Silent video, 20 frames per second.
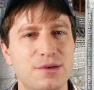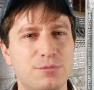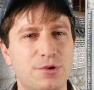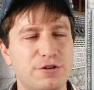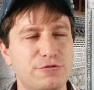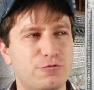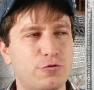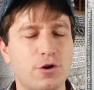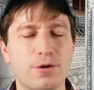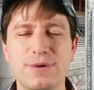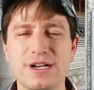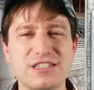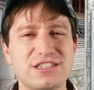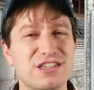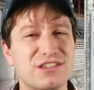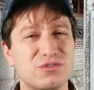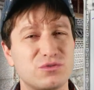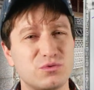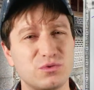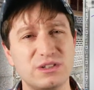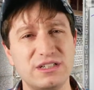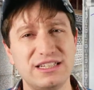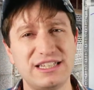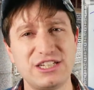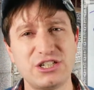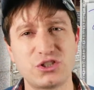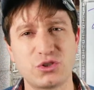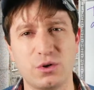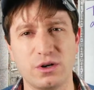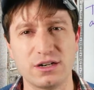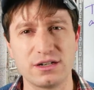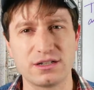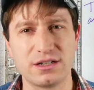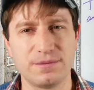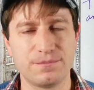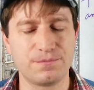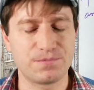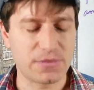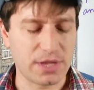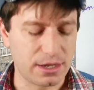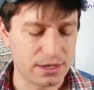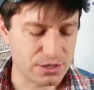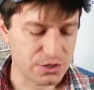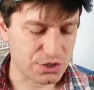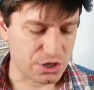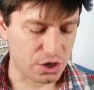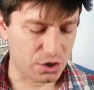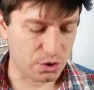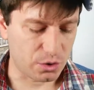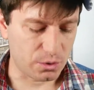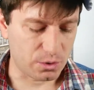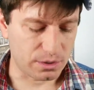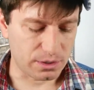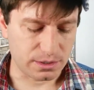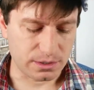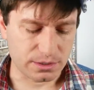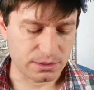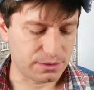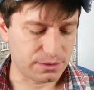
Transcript: but 4 months is really short. So